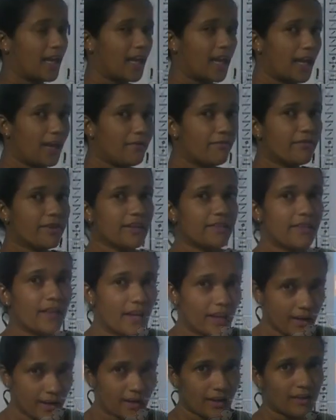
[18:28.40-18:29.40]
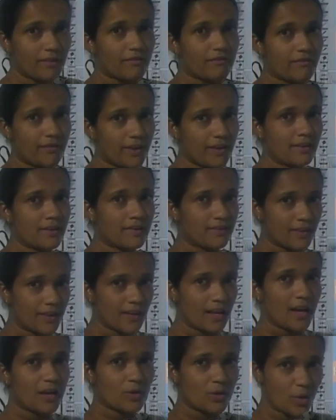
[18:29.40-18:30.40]
every day when they
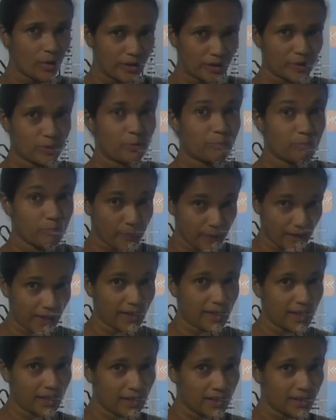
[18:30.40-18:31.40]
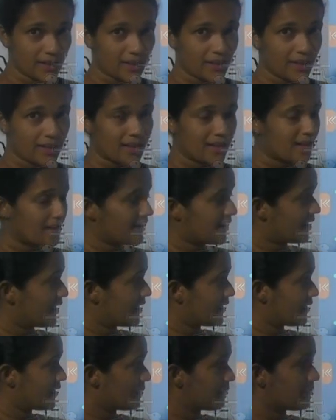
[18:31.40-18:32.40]
are going to pray,
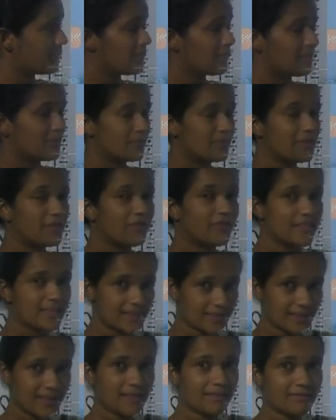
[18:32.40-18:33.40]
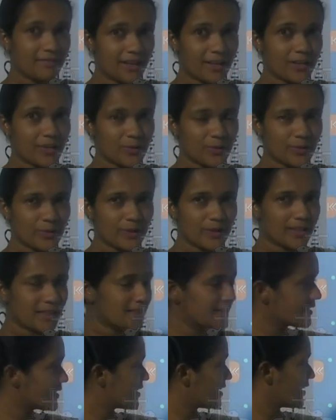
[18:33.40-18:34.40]
the first thing they do
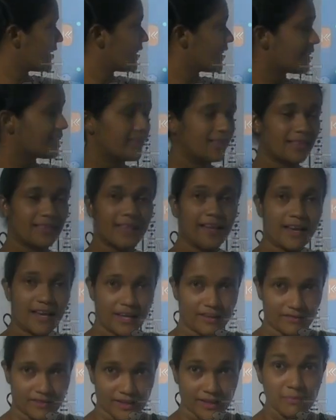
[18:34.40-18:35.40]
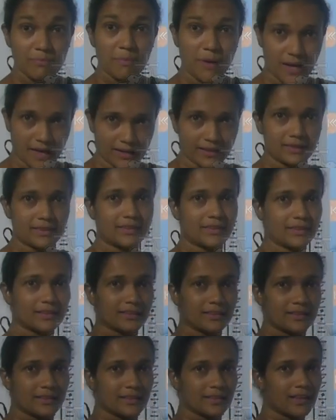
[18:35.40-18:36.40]
is they are having a bath.
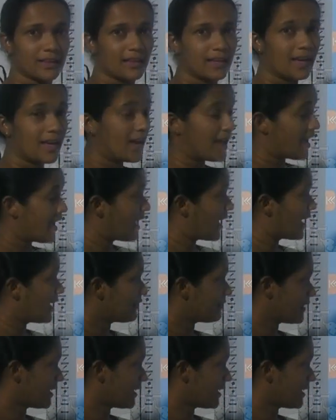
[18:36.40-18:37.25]
And